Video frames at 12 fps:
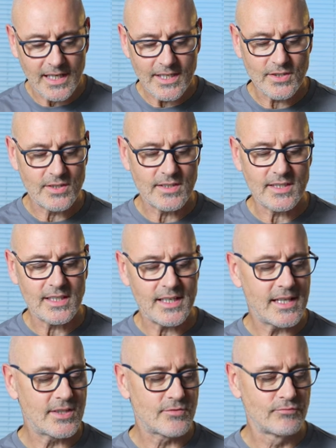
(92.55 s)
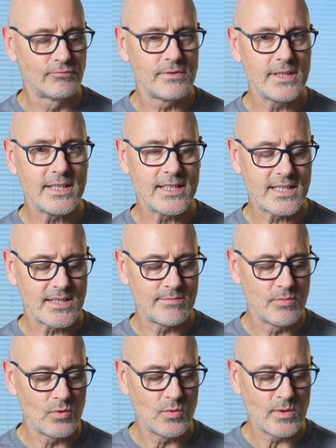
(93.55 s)
As you can see, it's really
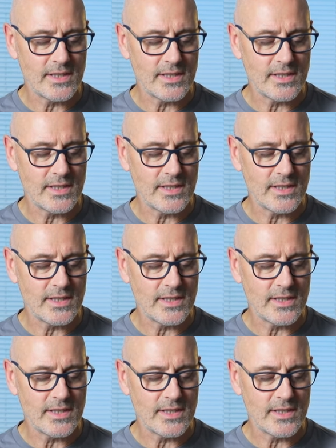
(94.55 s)
small.